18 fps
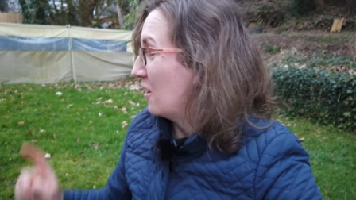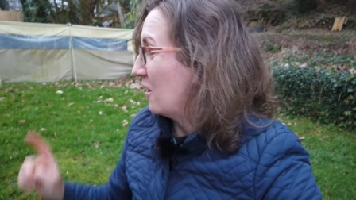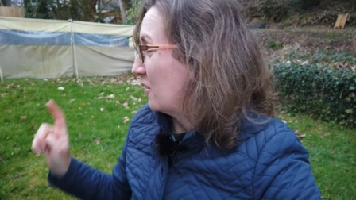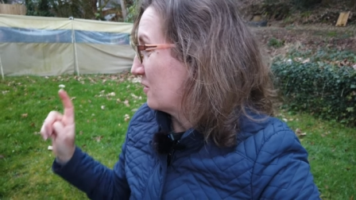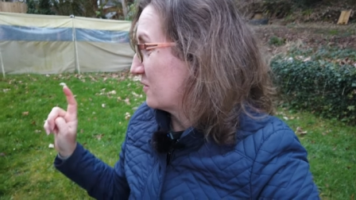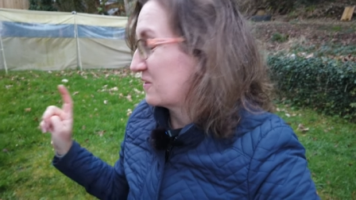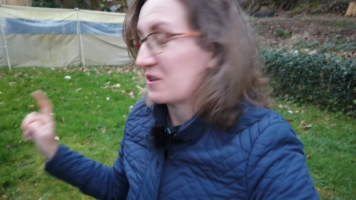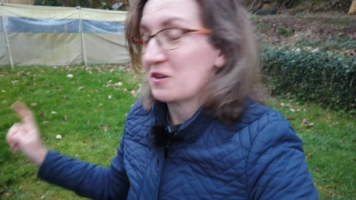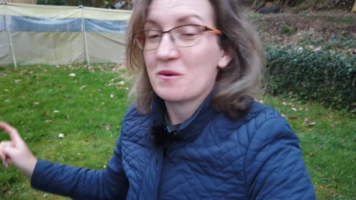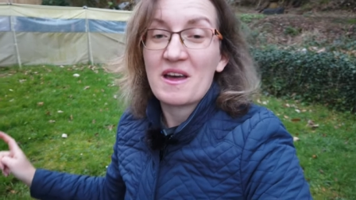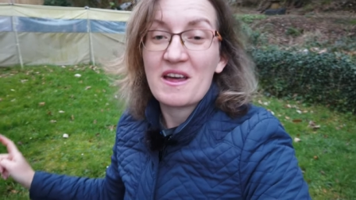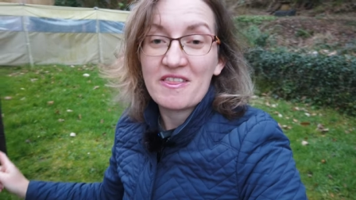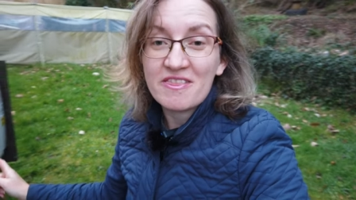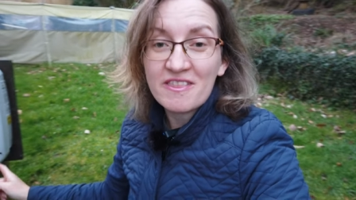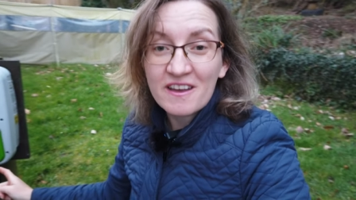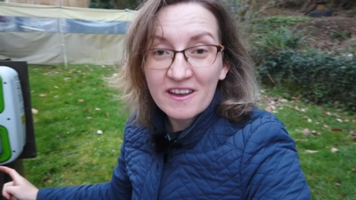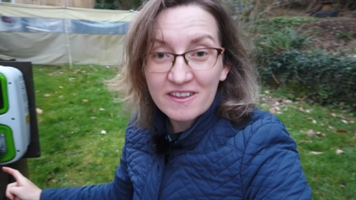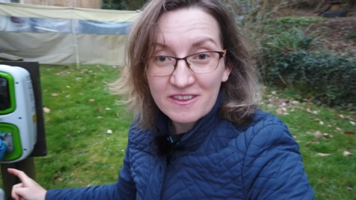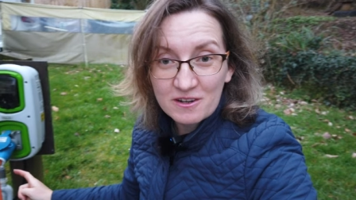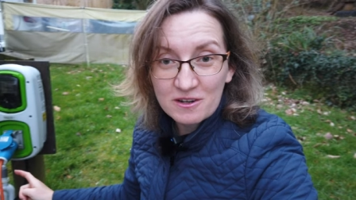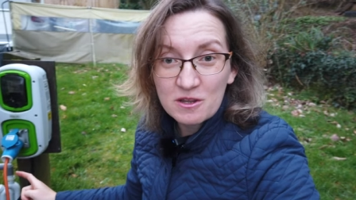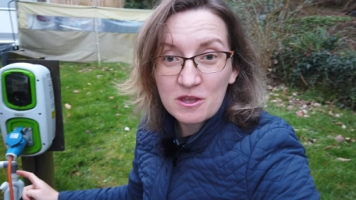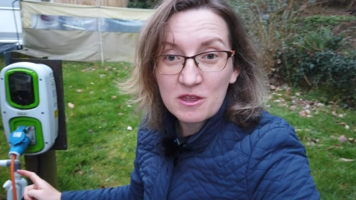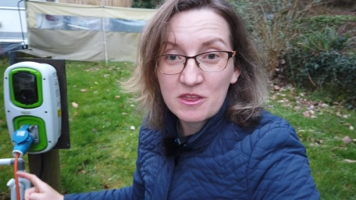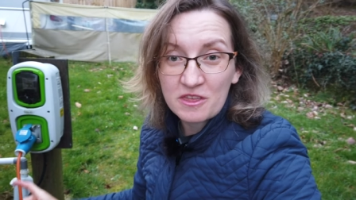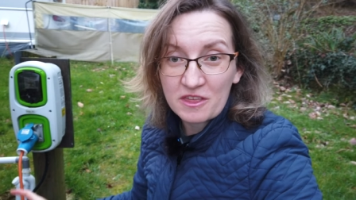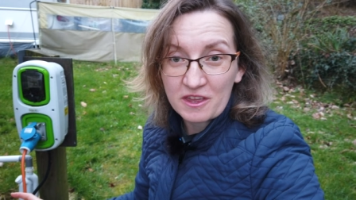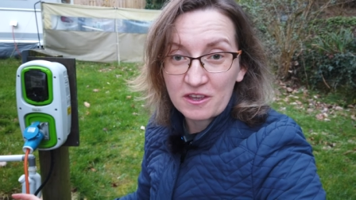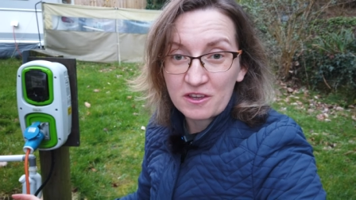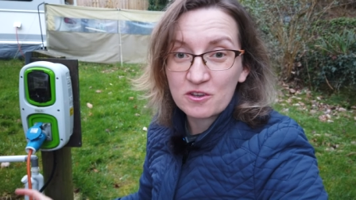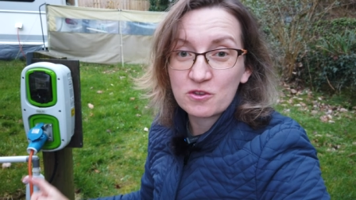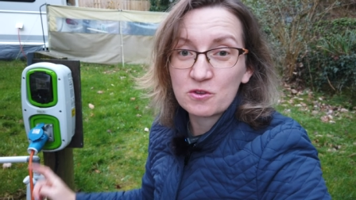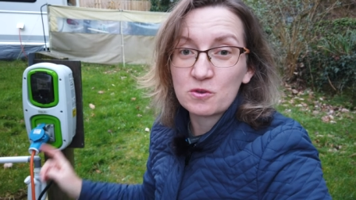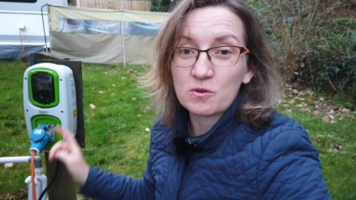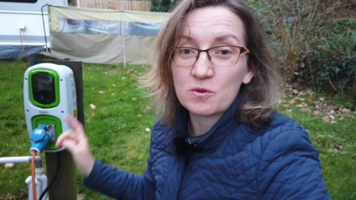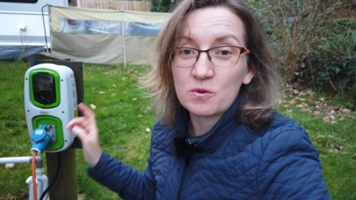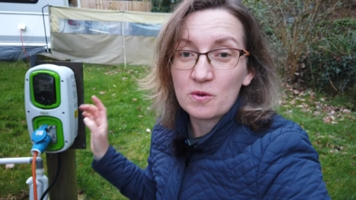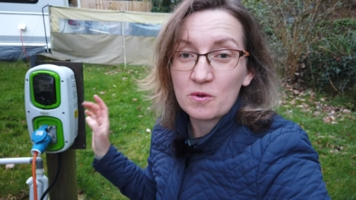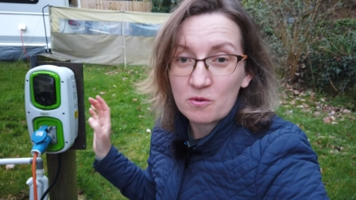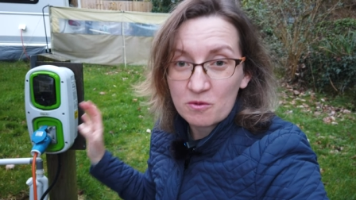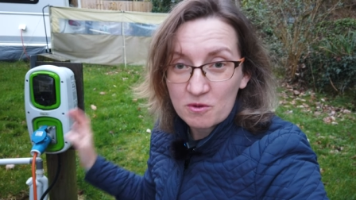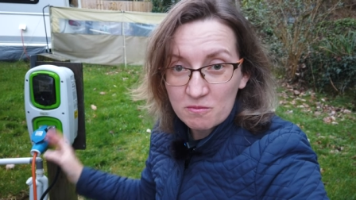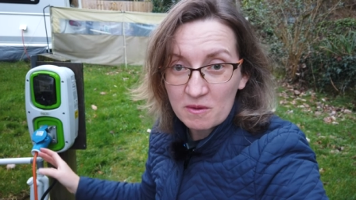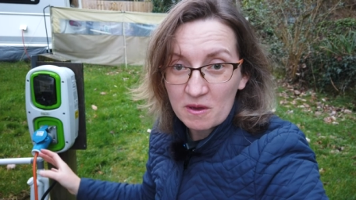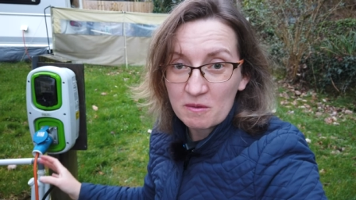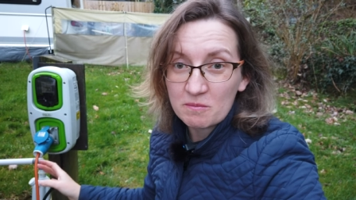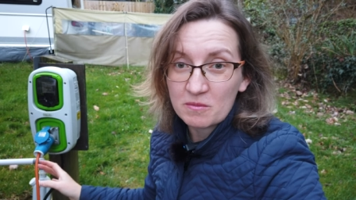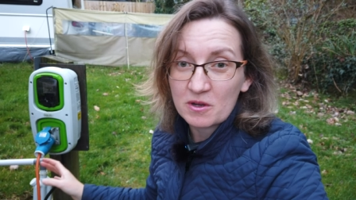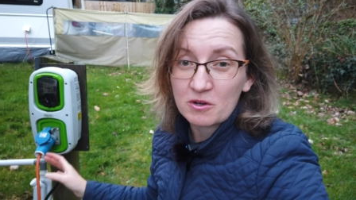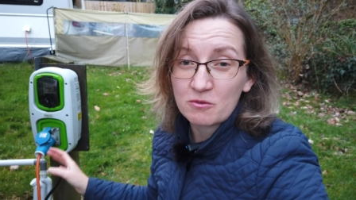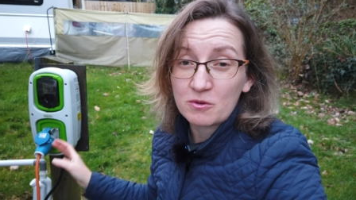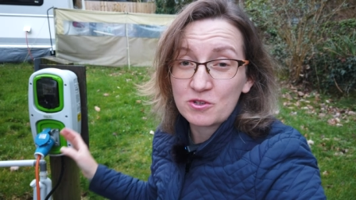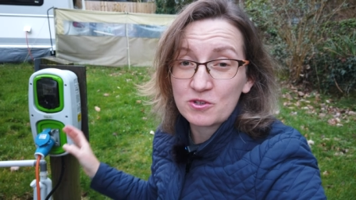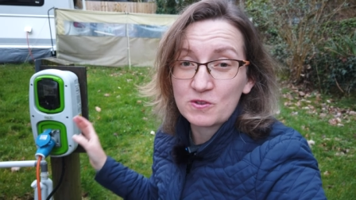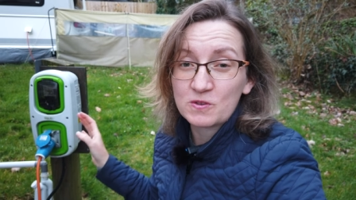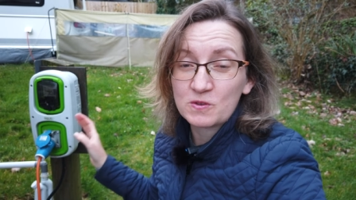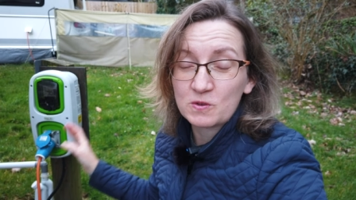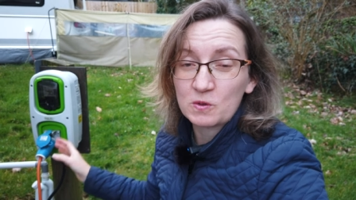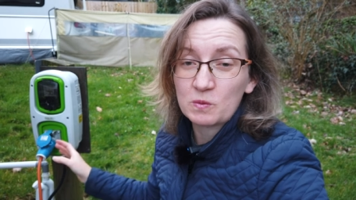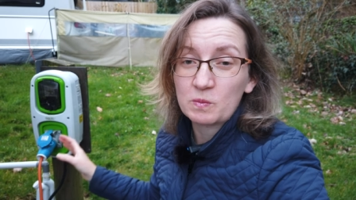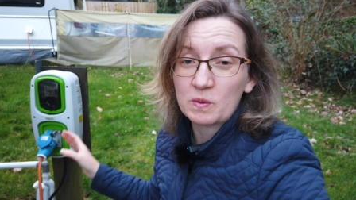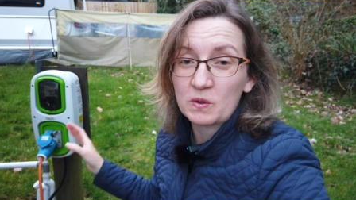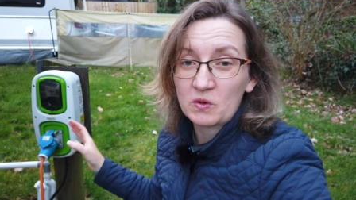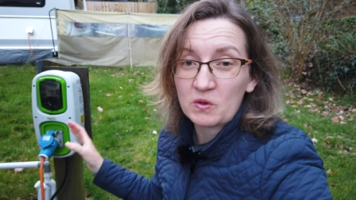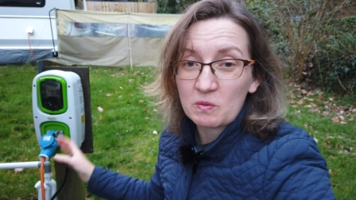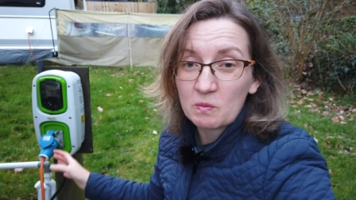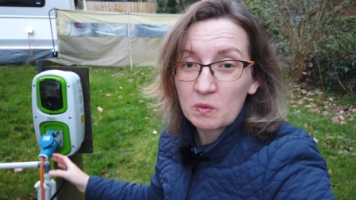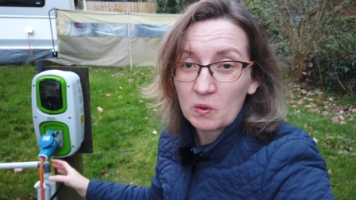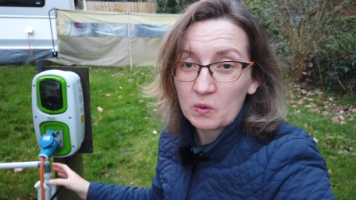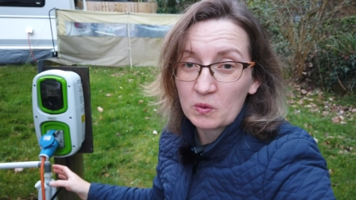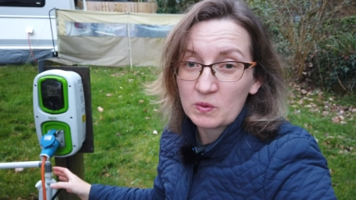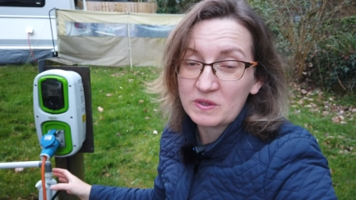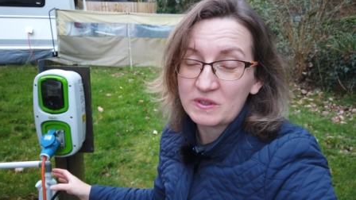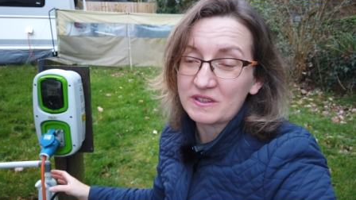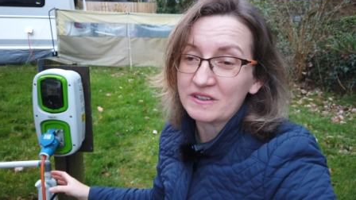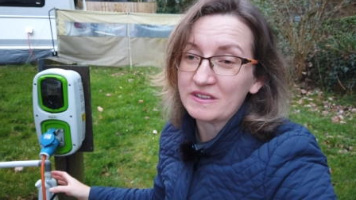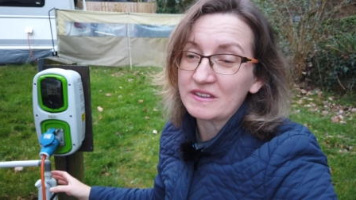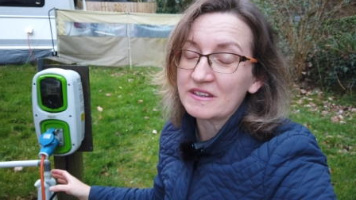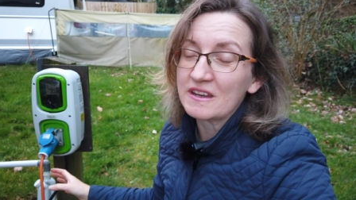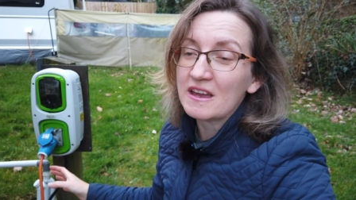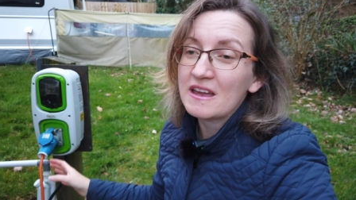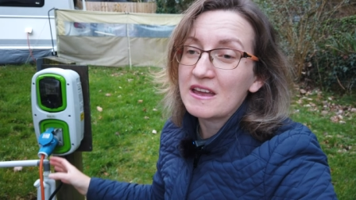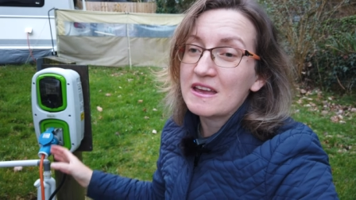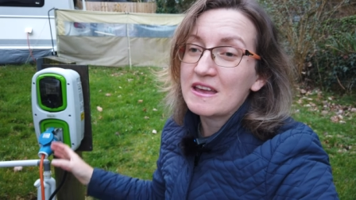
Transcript: Also, another thing to remember, which is super important,